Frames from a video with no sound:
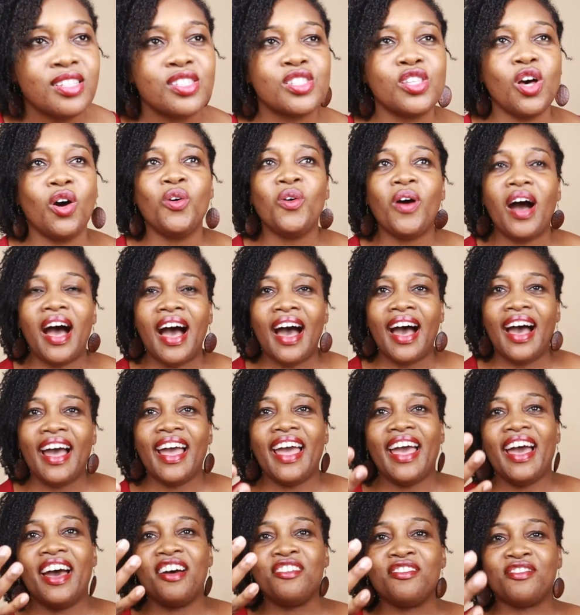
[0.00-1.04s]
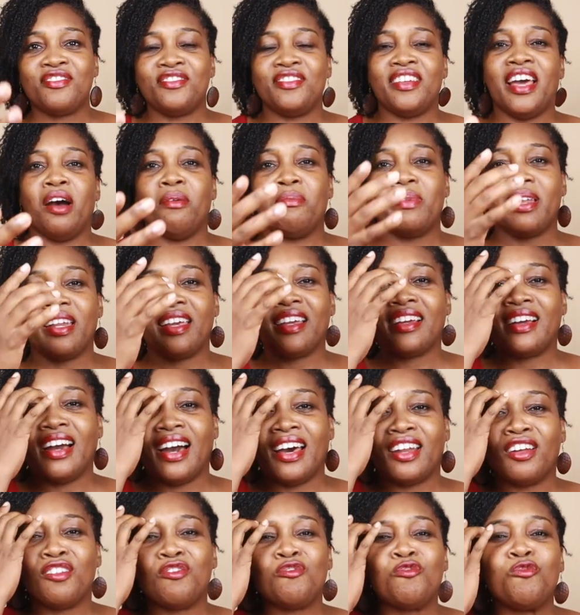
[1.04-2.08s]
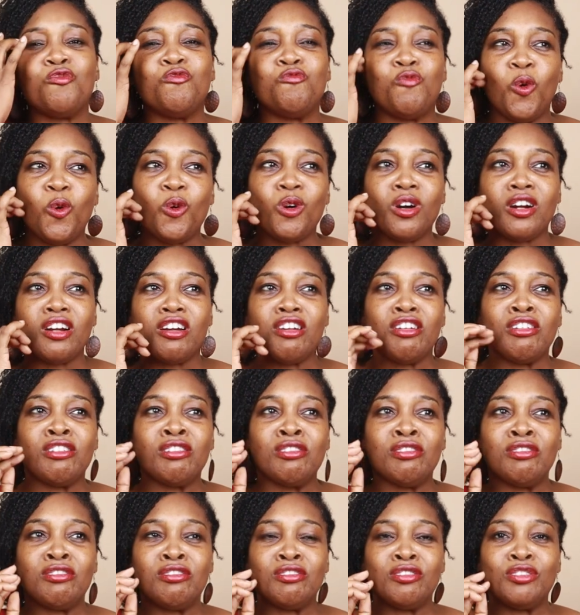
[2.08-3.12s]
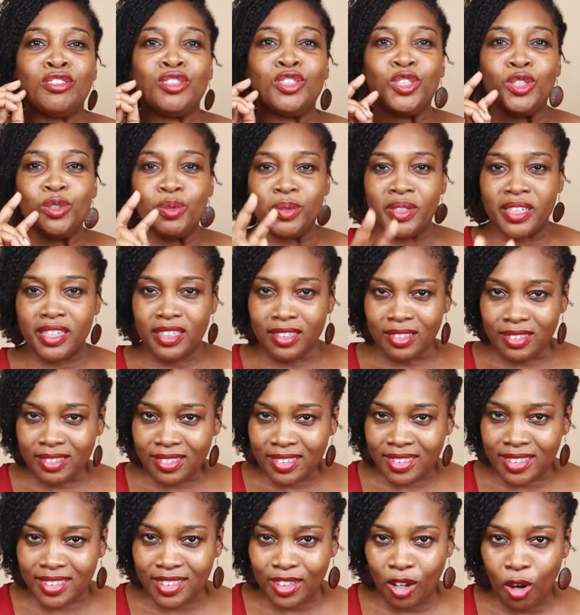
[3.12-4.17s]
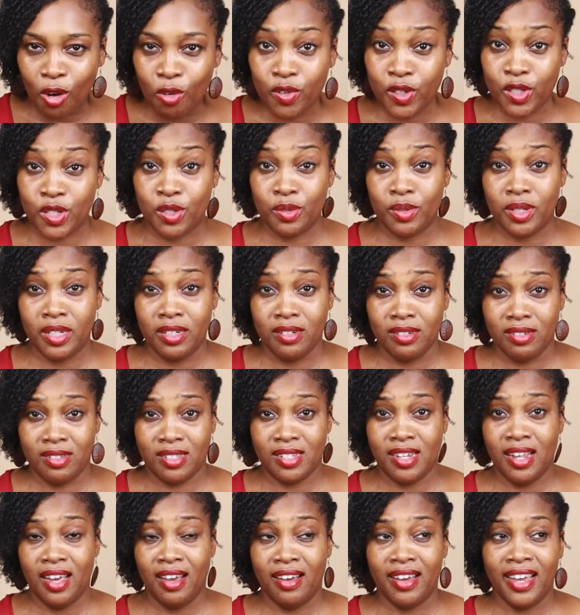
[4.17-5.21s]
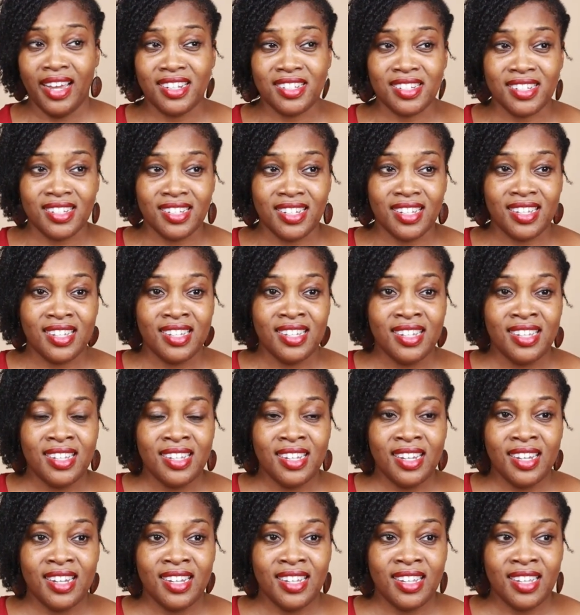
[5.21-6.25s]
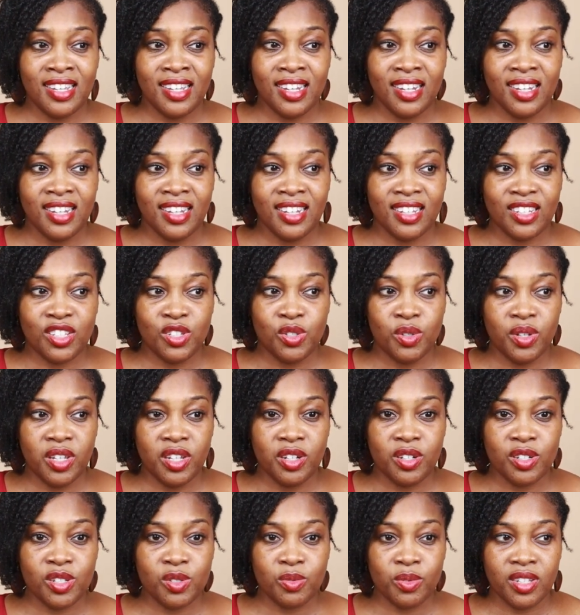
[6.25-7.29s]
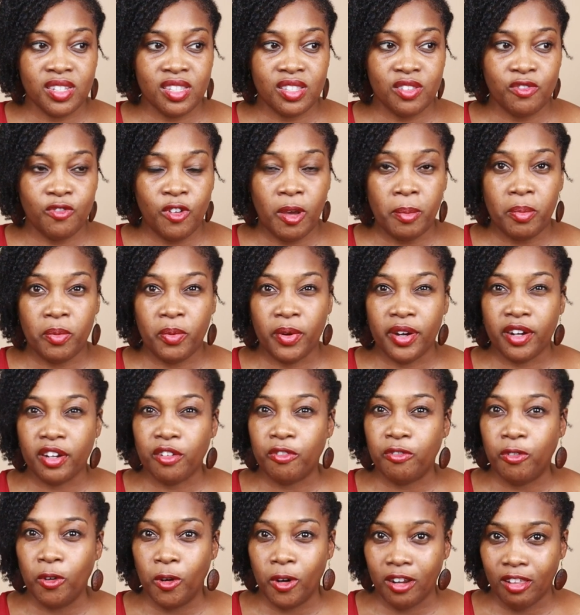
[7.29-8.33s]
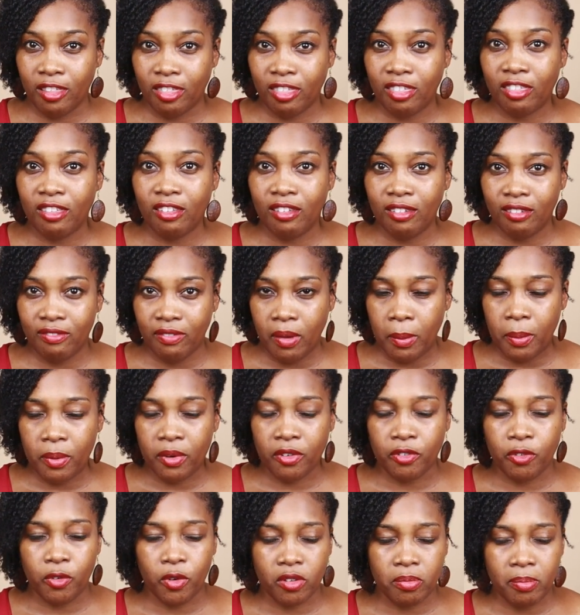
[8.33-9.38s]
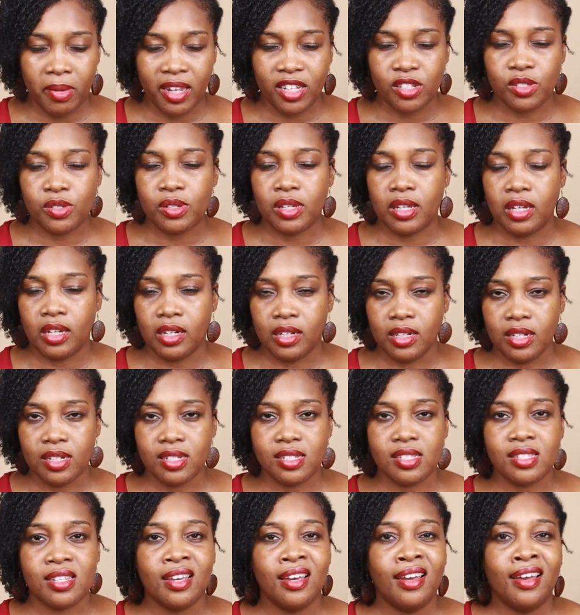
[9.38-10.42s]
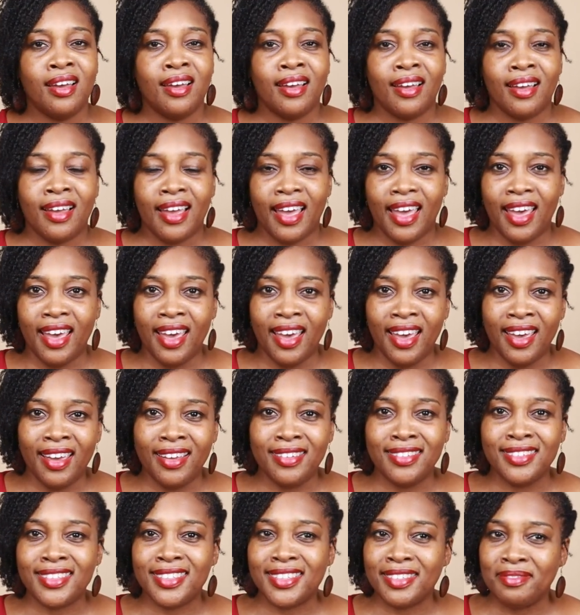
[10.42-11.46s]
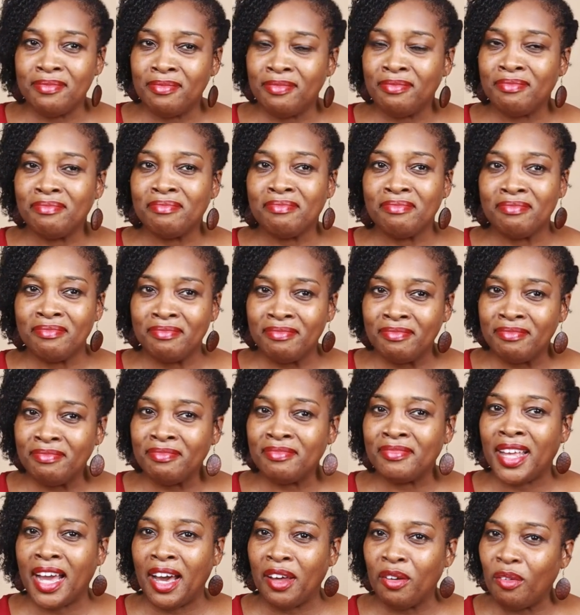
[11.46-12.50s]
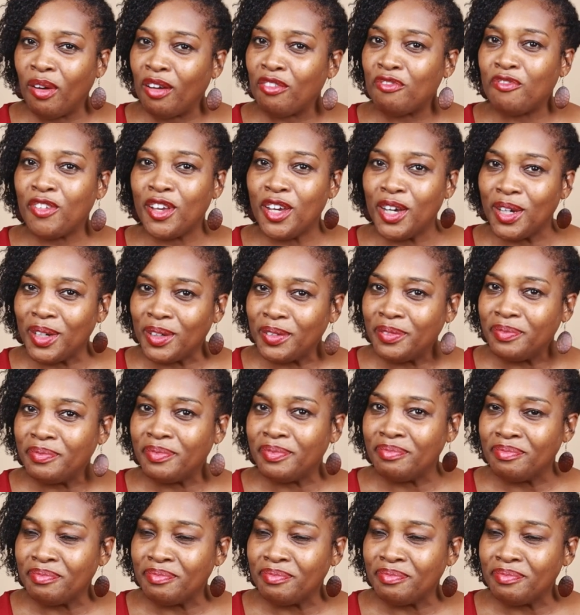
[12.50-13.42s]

So I have now been in Ghana for two years, over two years now, actually. Uh, two years was February the fourth. February fourth made two years. And how do I feel?